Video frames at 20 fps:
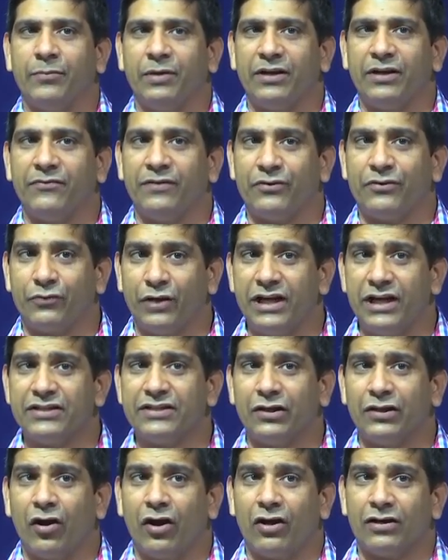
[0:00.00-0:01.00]
But if it rains
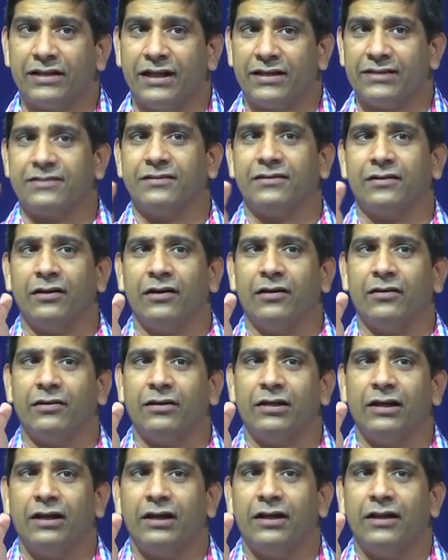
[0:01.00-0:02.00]
a lot,
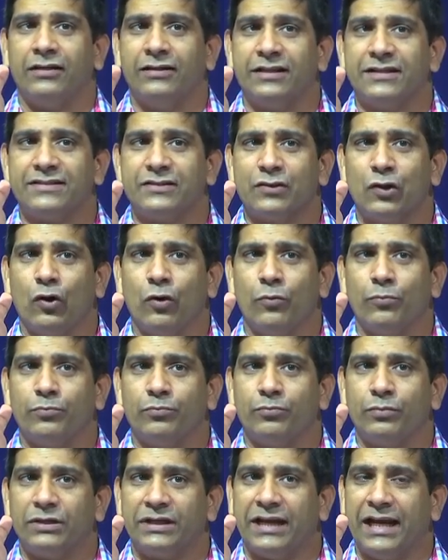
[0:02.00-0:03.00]
that this
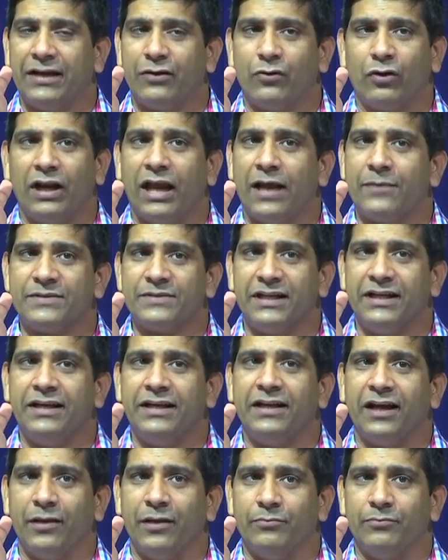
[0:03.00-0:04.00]
slope can collapse
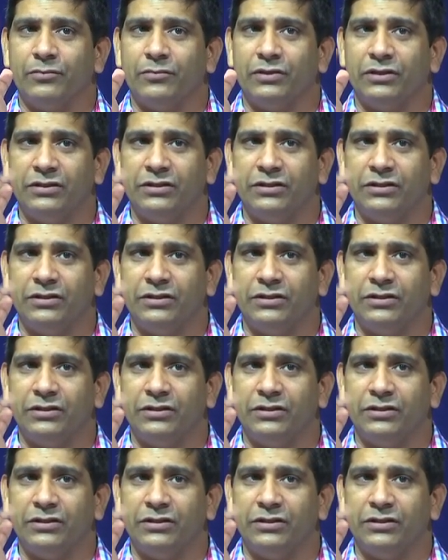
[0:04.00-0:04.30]
anytime.